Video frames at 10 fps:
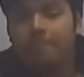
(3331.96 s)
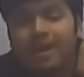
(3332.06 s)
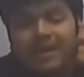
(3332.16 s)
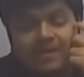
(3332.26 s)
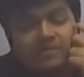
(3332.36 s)

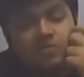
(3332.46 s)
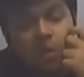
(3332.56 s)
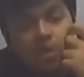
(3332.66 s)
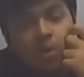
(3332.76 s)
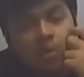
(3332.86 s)
But it's
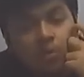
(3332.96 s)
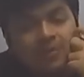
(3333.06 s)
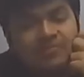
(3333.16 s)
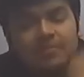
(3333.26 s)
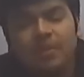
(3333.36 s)
not always
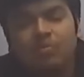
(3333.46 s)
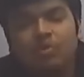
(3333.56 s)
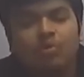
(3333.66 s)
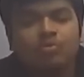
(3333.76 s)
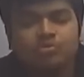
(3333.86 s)
about
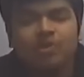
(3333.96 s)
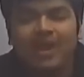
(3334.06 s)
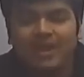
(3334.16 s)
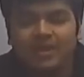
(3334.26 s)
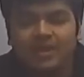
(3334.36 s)
loans,
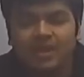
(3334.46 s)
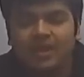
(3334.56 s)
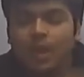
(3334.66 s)
right? Now